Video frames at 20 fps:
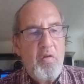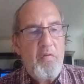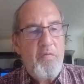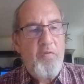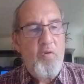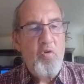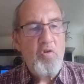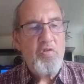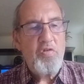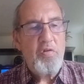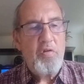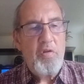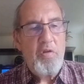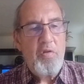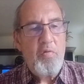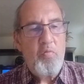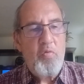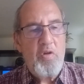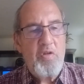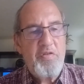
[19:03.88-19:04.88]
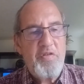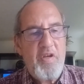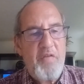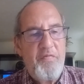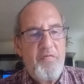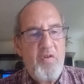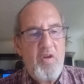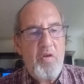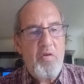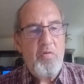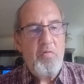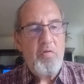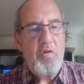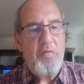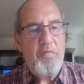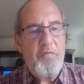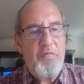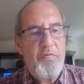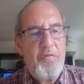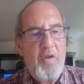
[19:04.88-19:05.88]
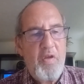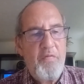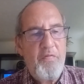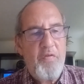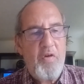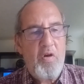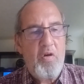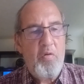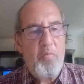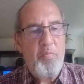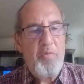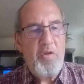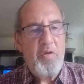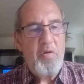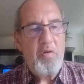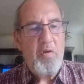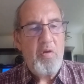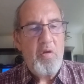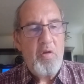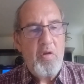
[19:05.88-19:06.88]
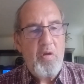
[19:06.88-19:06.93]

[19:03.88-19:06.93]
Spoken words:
fortunately, the ones I've known, they've all been